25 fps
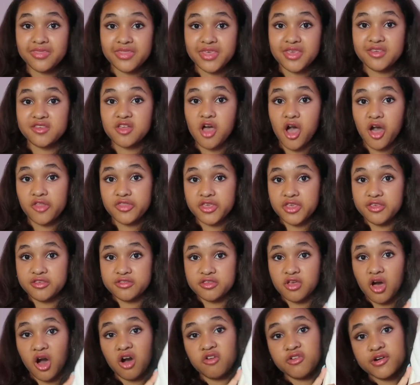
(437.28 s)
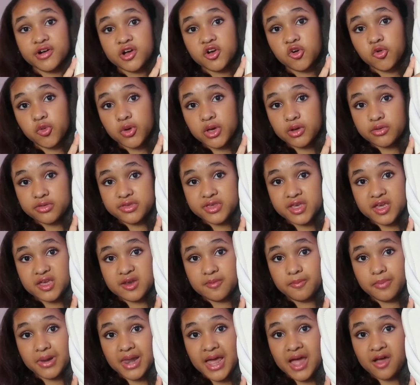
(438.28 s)
These are the Zara
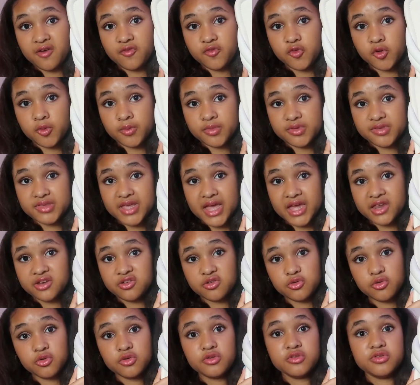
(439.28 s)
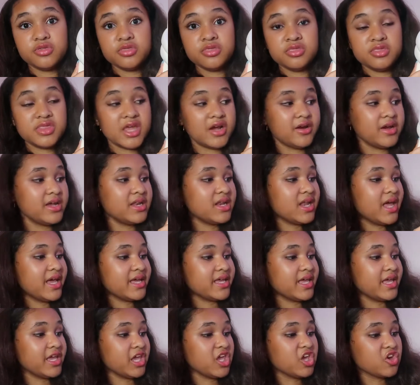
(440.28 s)
quilted platform sandals. They're in
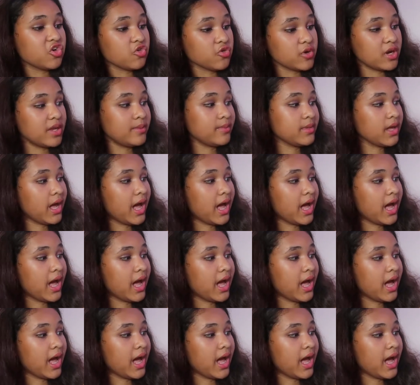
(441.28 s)
like a cream